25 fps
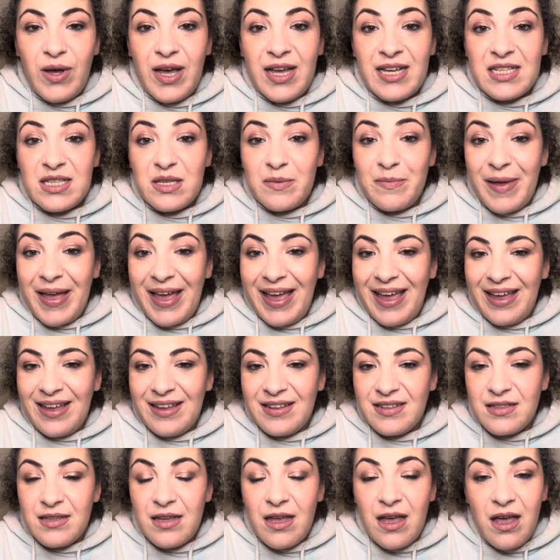
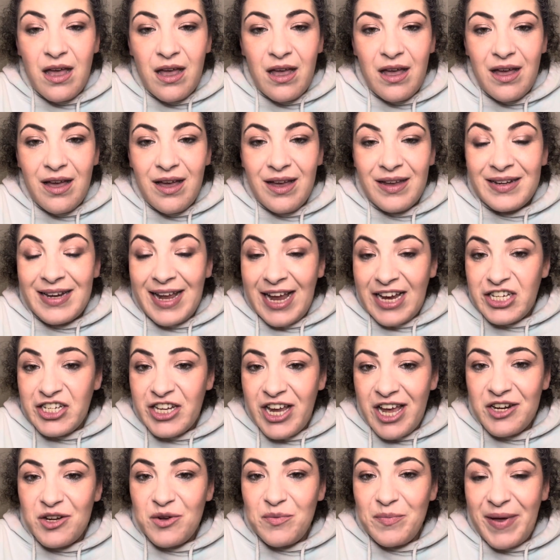expand an
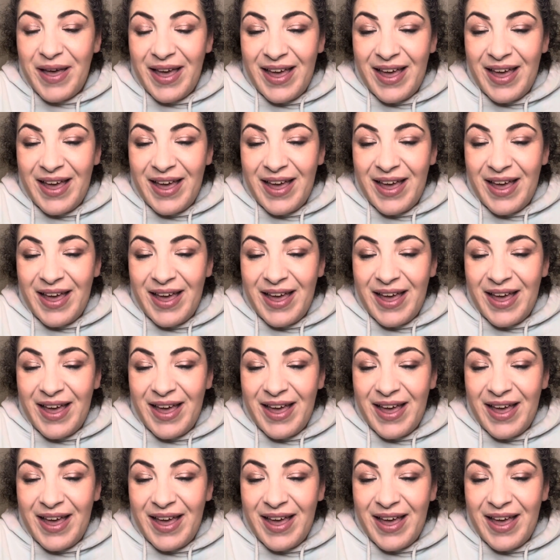eyeshadow